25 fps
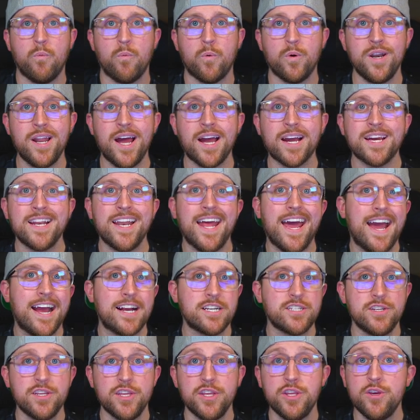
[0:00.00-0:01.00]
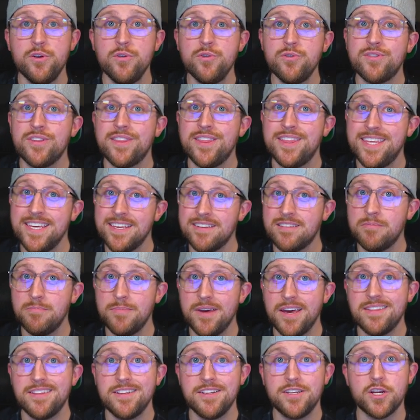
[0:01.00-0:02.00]
not going to actually use this
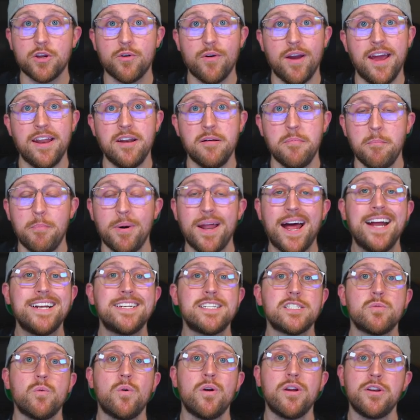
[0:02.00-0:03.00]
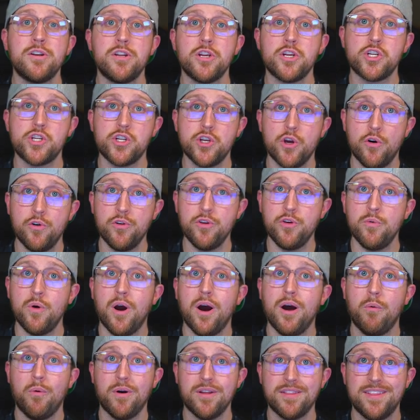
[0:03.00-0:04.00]
method to grant them, but I just wanted to show you
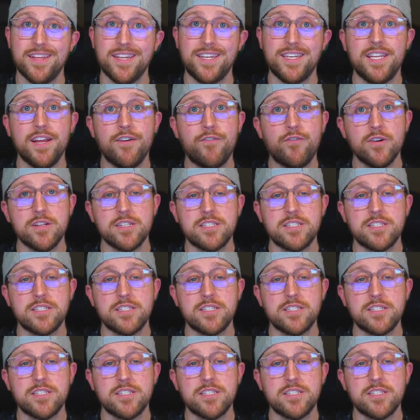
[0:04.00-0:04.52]
what the difference